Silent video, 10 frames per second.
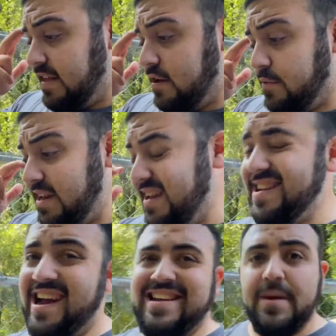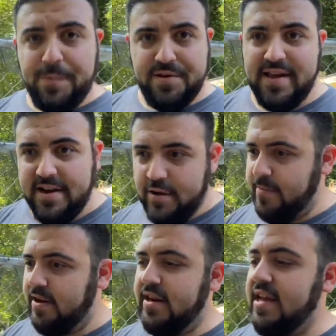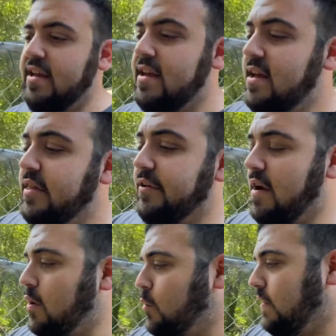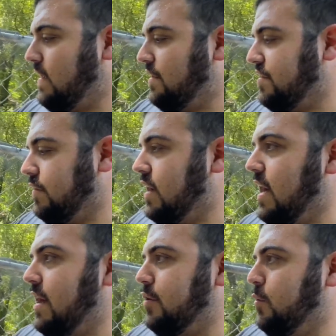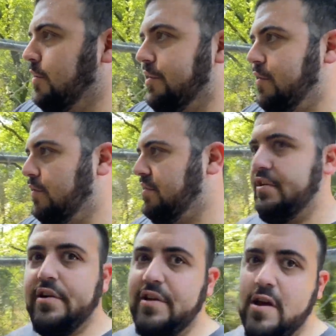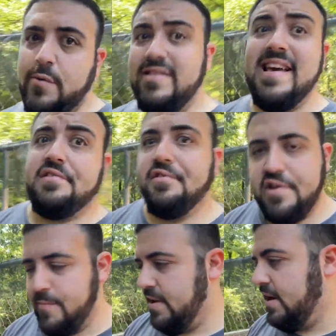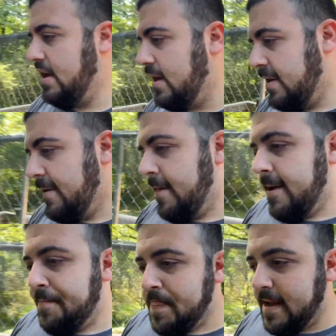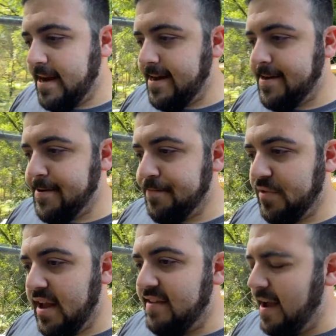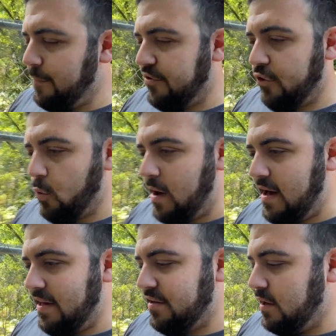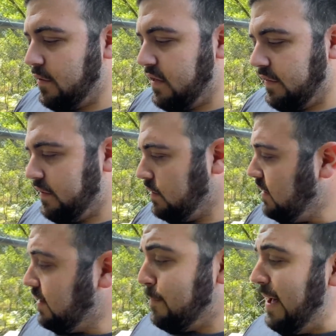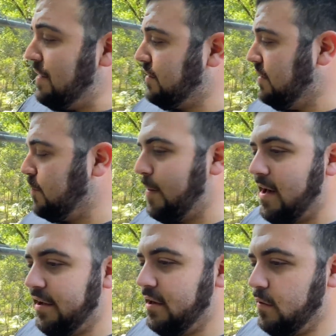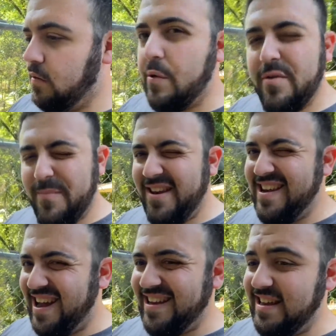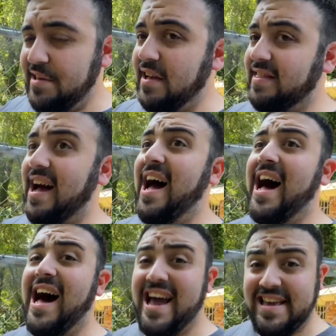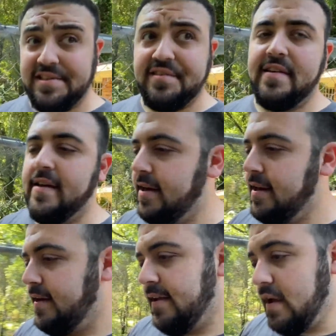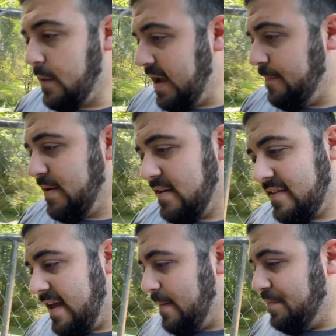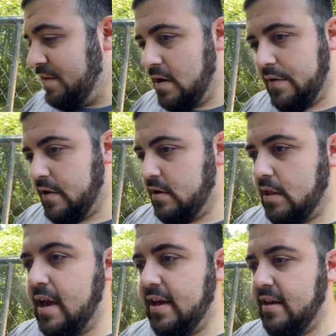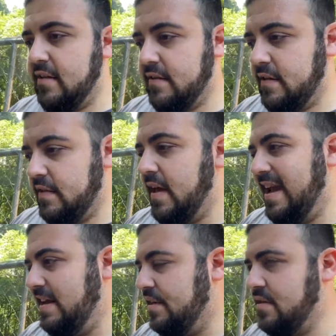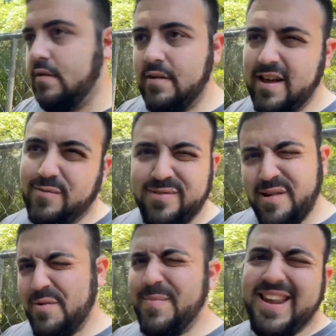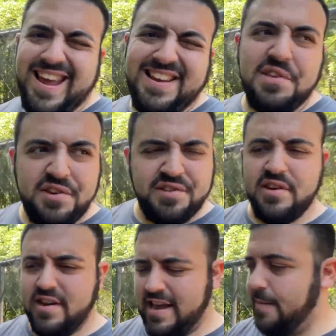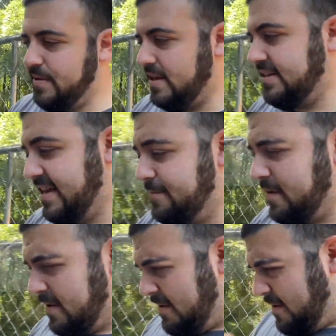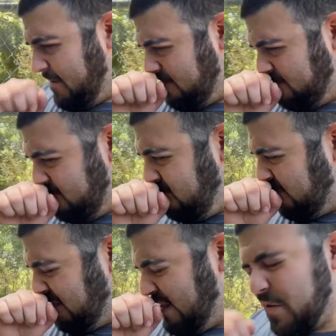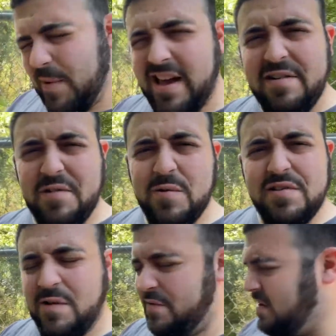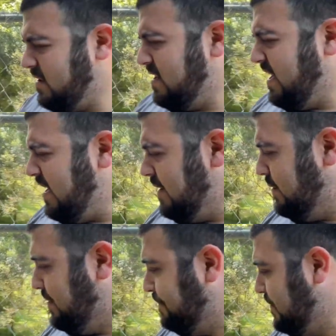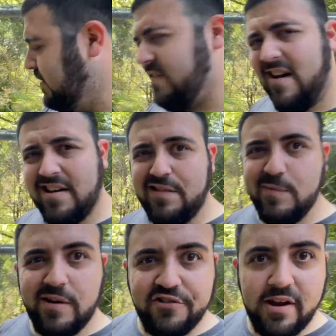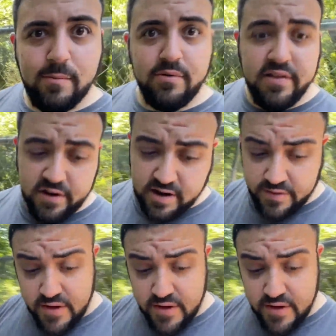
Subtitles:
They don't need 90% humidity. They're not quite like a sulcata where an adult's good, with desert humidity. And temperature wise, they'll like a basking spot, low to mid 90s at the highest, ambient temps, they're going to like it in the 80s, low to mid 80s is a good ambient temp. Excuse me, I don't know what's going on today. Talking too much and not breathing enough.